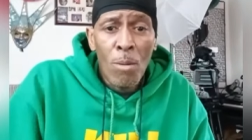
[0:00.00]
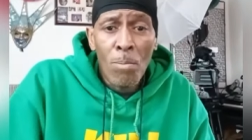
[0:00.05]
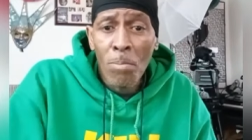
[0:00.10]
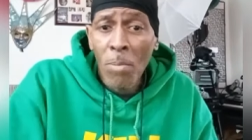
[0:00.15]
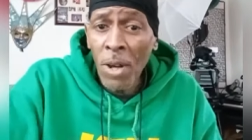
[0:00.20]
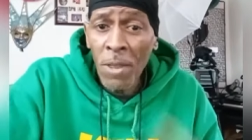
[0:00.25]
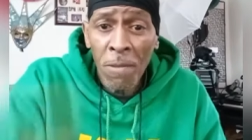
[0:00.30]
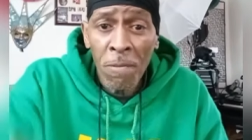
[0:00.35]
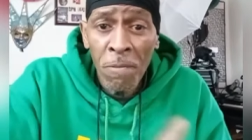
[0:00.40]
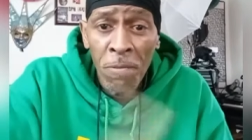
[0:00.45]

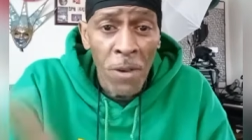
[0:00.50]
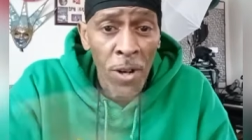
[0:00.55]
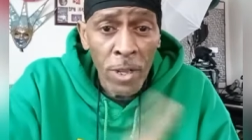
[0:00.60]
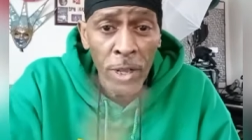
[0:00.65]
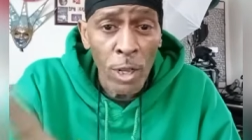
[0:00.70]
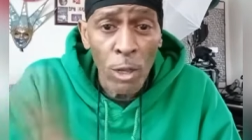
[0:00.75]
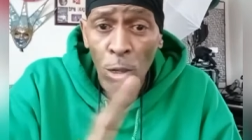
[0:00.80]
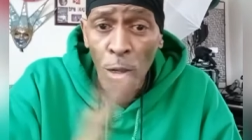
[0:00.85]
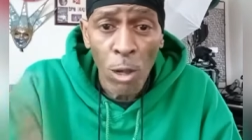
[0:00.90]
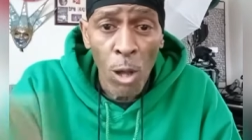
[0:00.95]

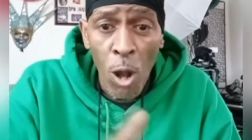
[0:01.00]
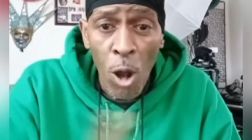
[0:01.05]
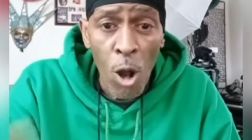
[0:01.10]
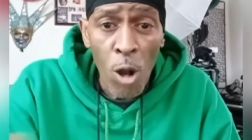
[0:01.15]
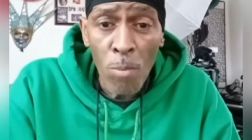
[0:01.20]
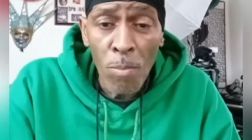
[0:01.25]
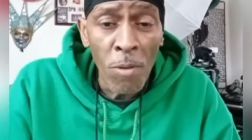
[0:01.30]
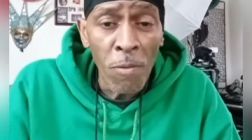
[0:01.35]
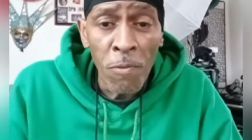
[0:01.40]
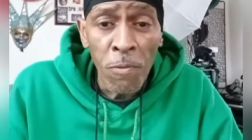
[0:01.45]
Motherfucking
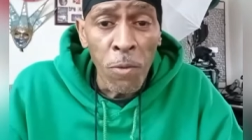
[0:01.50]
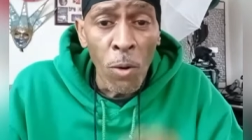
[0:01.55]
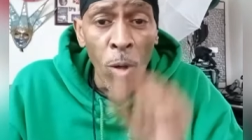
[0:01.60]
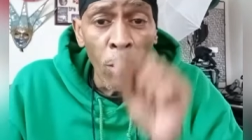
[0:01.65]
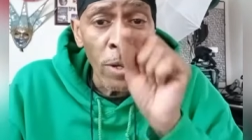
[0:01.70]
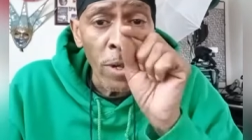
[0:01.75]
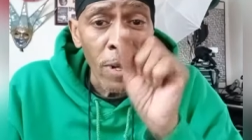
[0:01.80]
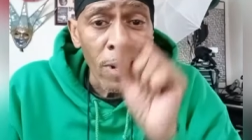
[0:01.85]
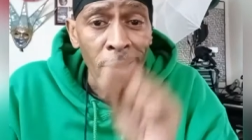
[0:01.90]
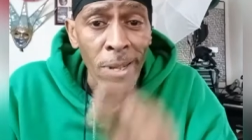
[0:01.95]
long
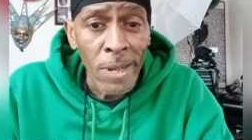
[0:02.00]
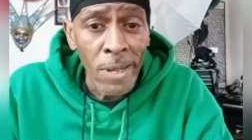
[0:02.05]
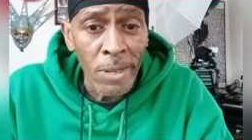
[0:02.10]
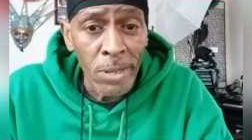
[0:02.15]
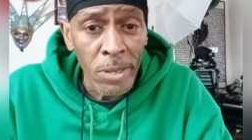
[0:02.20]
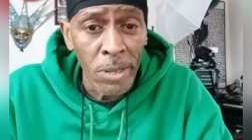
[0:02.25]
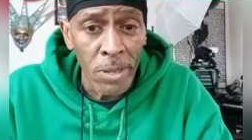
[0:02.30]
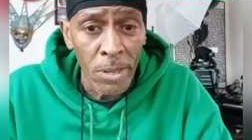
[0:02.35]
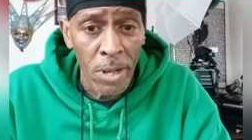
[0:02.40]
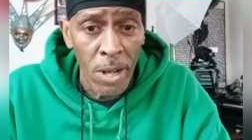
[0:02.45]
before the
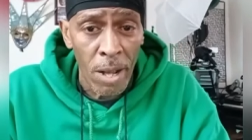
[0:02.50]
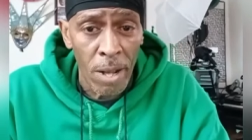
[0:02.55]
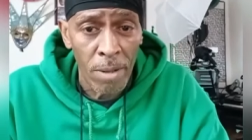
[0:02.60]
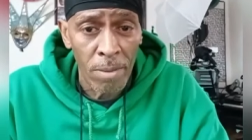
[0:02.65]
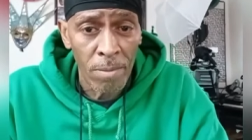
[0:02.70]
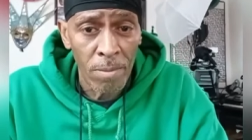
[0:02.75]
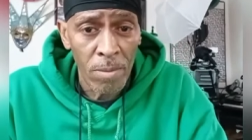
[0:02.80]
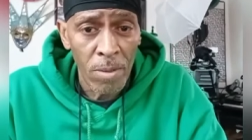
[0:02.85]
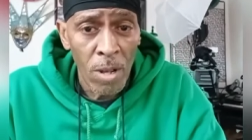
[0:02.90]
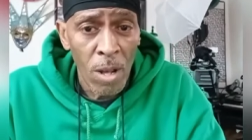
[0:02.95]
internet.
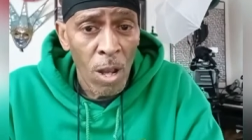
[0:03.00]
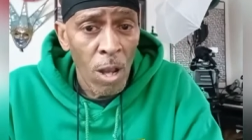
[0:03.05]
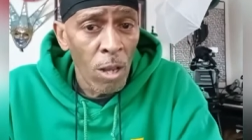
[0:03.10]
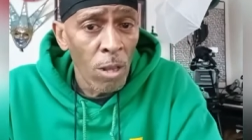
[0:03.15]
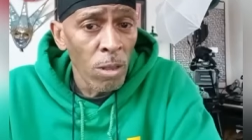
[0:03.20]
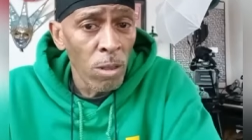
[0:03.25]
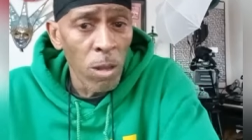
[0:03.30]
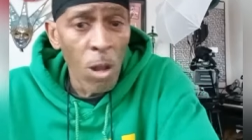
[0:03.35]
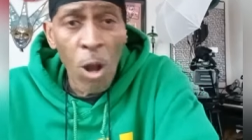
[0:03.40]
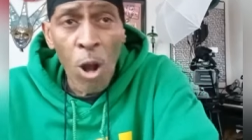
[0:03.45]

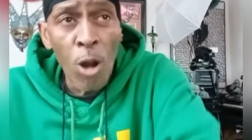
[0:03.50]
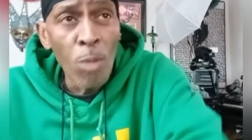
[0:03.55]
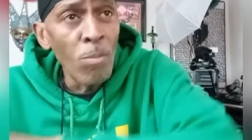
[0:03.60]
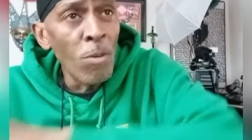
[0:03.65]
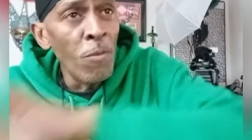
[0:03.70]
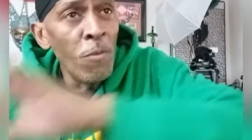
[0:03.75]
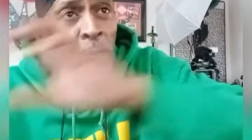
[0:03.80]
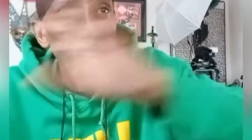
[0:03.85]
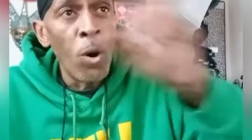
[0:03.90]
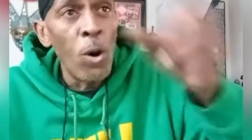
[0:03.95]
Long
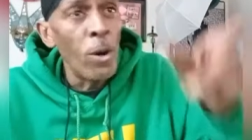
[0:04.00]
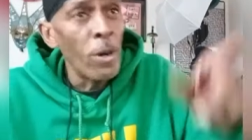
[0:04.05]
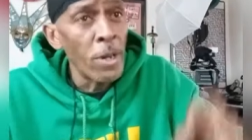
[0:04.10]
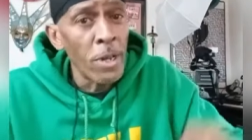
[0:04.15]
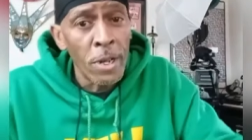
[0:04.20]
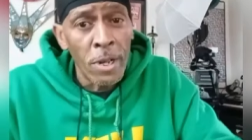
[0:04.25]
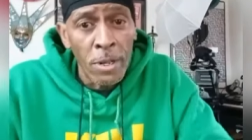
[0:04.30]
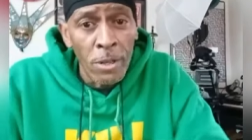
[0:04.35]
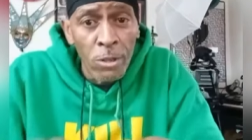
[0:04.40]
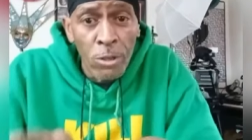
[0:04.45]
before
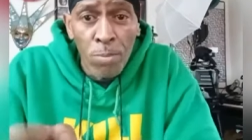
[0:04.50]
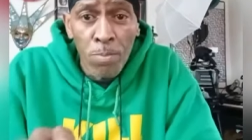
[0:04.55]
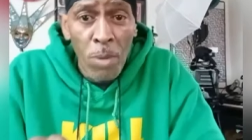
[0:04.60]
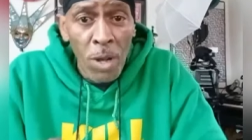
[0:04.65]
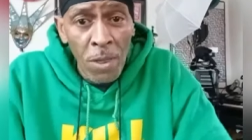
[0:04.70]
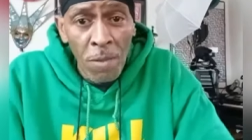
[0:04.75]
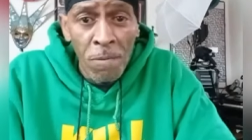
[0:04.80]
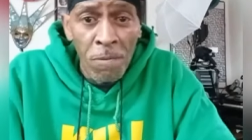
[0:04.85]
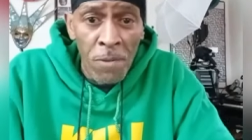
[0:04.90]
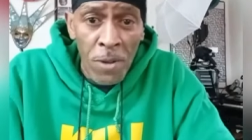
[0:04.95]
any of this
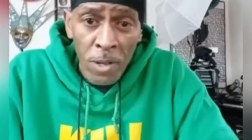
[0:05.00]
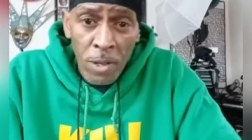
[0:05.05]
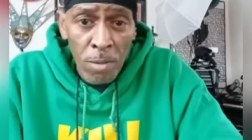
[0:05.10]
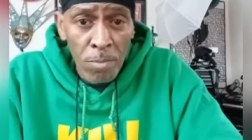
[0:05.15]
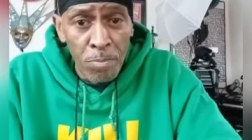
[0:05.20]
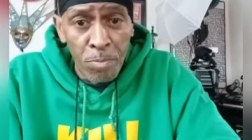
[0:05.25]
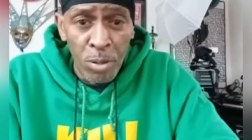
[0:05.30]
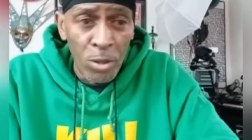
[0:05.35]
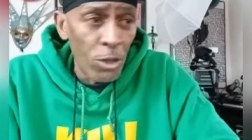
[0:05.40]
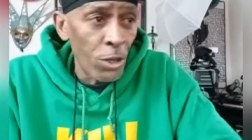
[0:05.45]

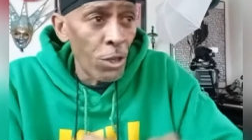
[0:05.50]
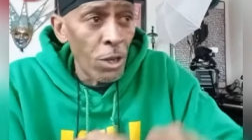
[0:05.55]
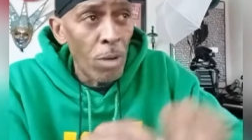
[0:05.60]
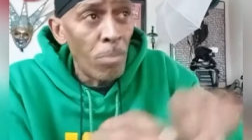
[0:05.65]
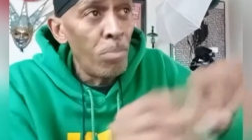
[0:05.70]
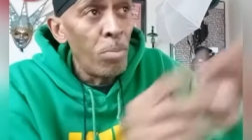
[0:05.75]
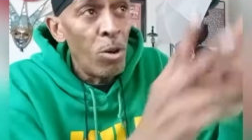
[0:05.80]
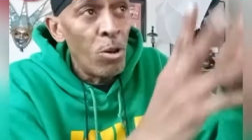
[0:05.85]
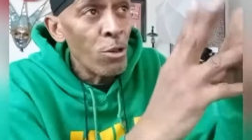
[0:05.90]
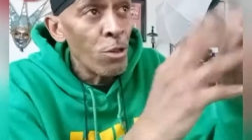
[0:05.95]
motherfucking put it
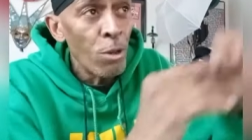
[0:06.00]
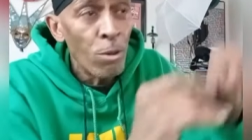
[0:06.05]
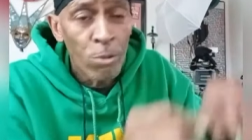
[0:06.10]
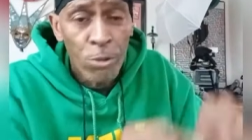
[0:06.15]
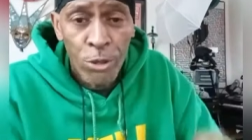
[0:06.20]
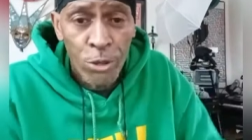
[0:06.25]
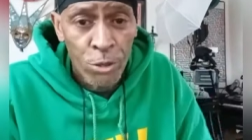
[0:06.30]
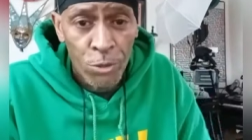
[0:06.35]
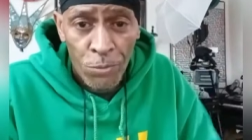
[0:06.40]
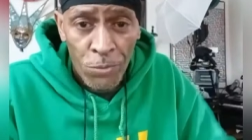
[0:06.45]
up on your
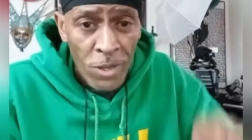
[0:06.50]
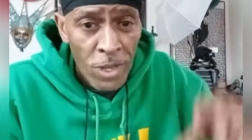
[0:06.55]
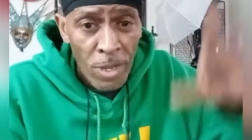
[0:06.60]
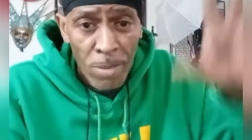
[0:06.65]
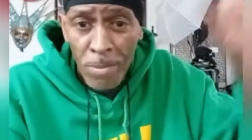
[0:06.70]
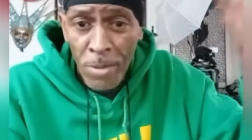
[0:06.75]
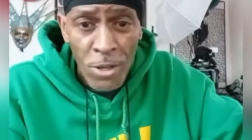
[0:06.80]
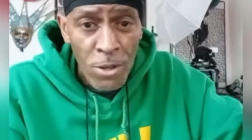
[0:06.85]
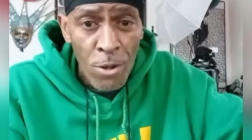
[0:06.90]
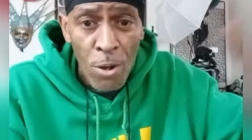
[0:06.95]

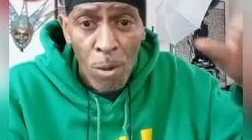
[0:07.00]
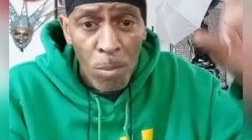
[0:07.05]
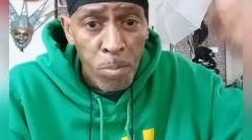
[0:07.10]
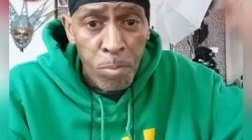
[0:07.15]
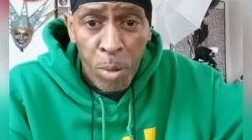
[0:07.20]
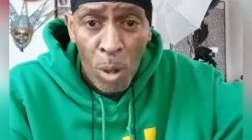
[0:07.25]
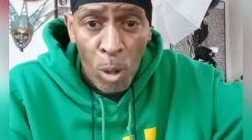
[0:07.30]
stream and your